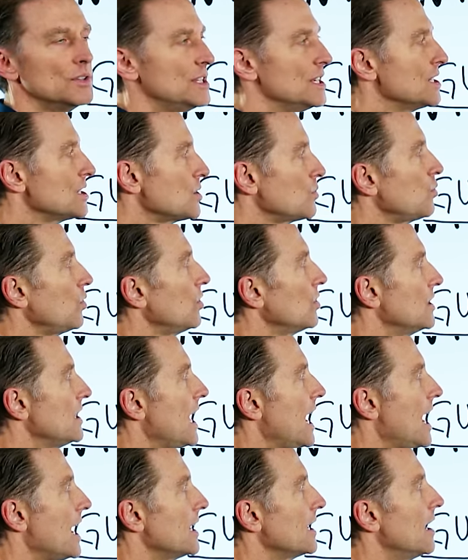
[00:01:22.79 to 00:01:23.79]
this will
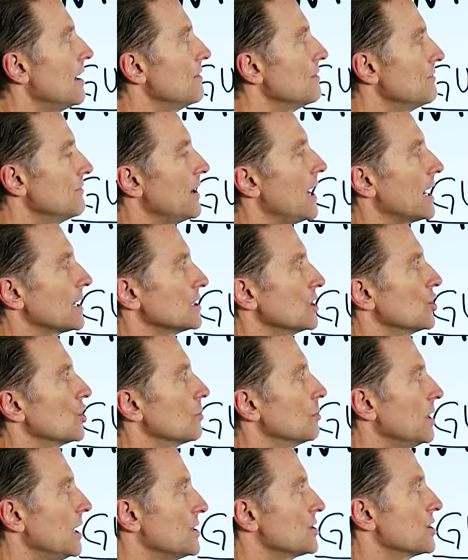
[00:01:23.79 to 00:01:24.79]
not affect your
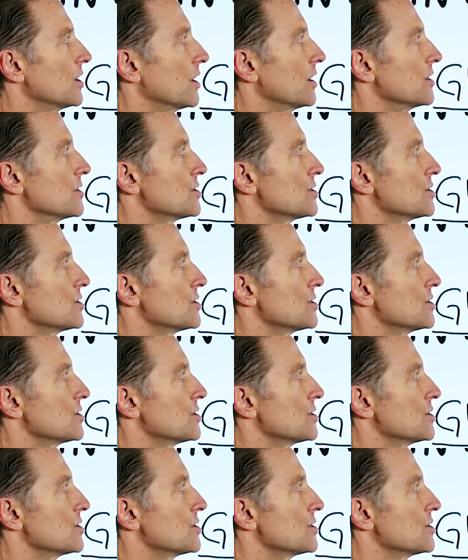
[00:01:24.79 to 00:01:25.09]
blood sugar.